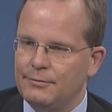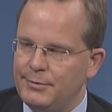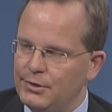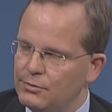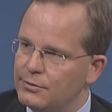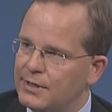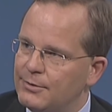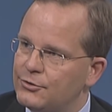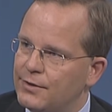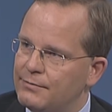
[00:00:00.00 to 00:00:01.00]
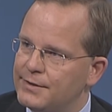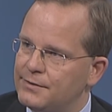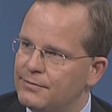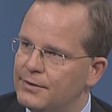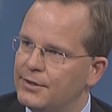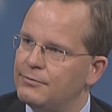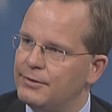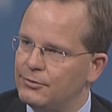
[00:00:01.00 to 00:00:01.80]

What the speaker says: There would be no damage to the rest of the country.